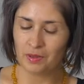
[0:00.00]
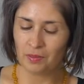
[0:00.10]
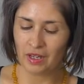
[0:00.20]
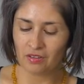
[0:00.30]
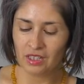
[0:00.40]

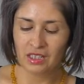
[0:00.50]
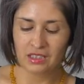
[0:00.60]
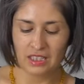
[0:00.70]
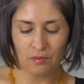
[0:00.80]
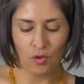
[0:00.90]
about
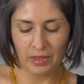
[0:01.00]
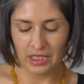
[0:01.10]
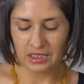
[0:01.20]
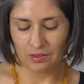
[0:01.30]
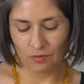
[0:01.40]
10 more
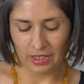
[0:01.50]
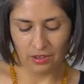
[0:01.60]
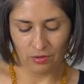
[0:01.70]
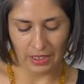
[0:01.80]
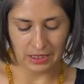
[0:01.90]
minutes than
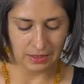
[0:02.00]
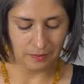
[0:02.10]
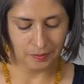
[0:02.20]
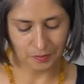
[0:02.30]
regular rice.